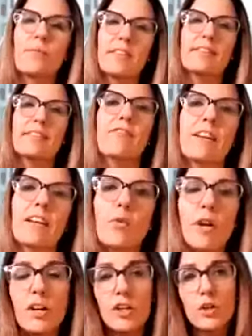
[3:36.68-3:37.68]
Stephanie. We
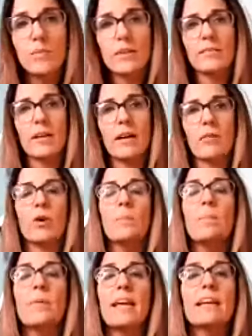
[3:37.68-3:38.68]
are humans. We're
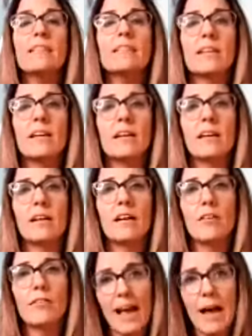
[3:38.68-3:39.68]
beings of
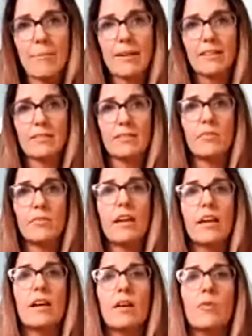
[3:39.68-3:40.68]
habits.
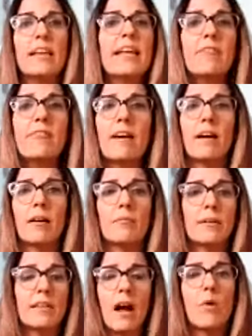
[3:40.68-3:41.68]
We live
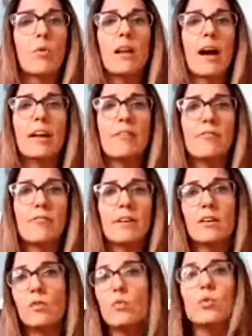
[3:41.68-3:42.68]
in our life
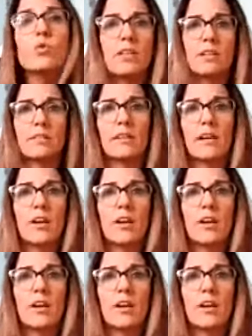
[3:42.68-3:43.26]
in a routine.